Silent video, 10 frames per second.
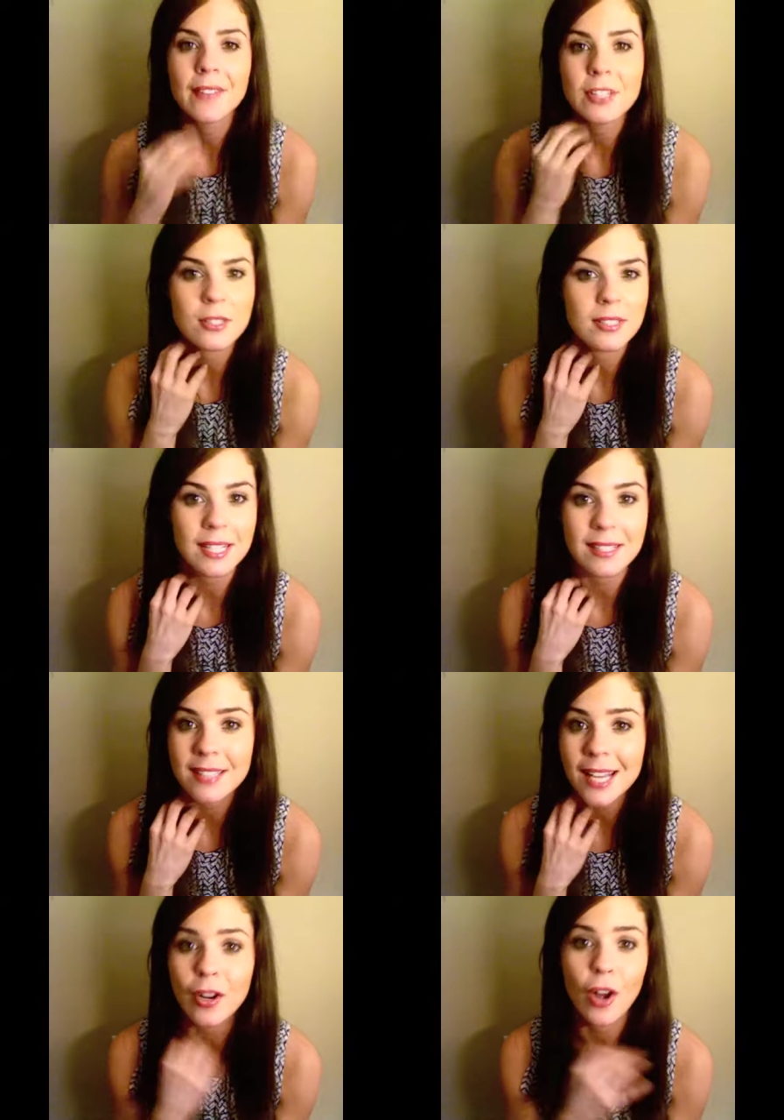it, just it
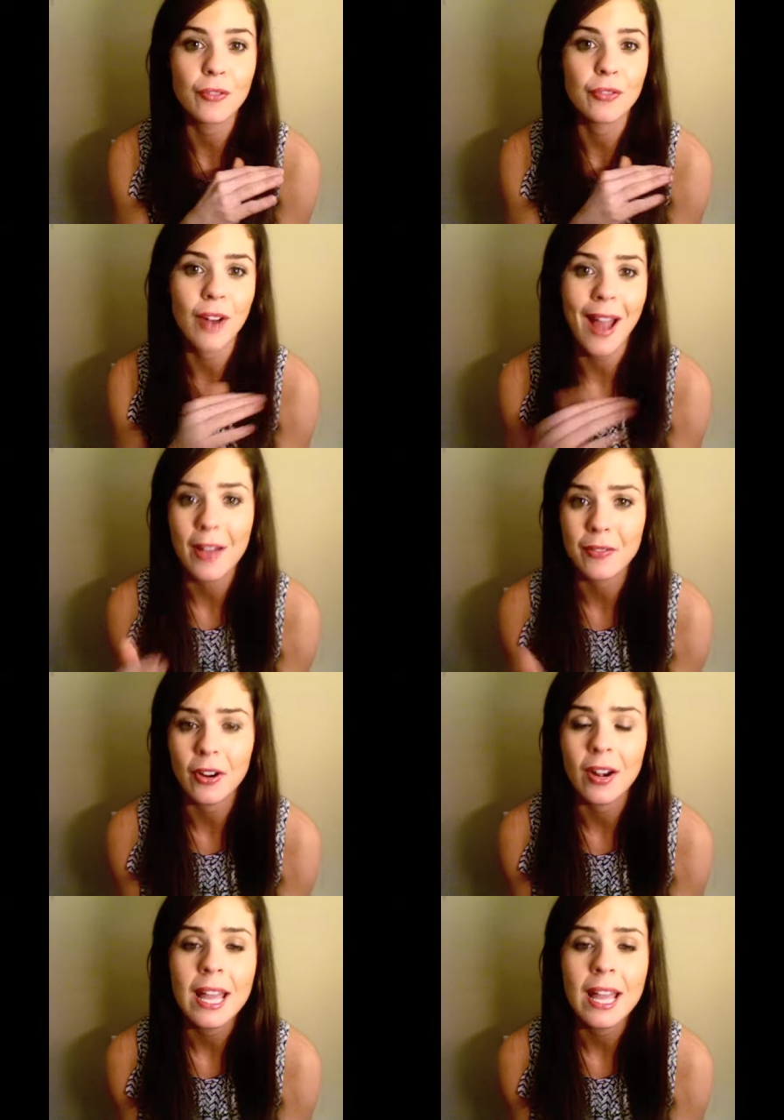stayed on forever.